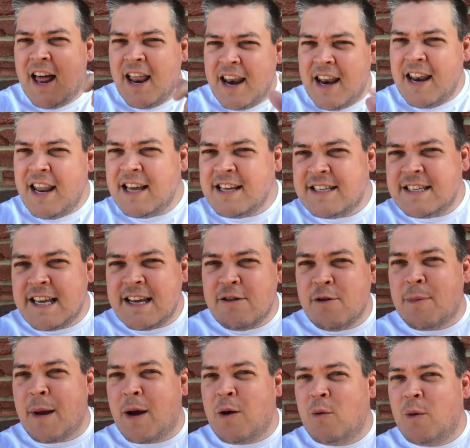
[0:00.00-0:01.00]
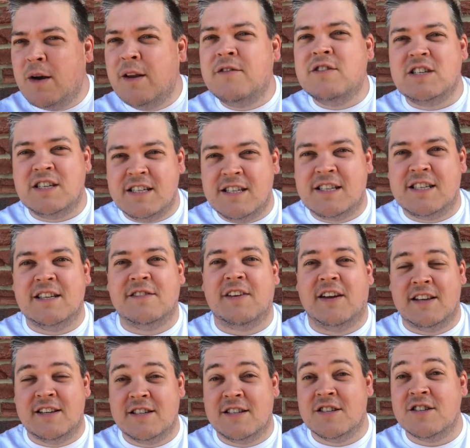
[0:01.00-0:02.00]
Let's hear about one of Jesus'
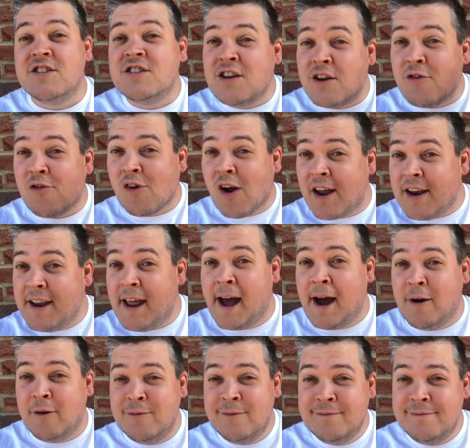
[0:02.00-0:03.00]
adventures right now.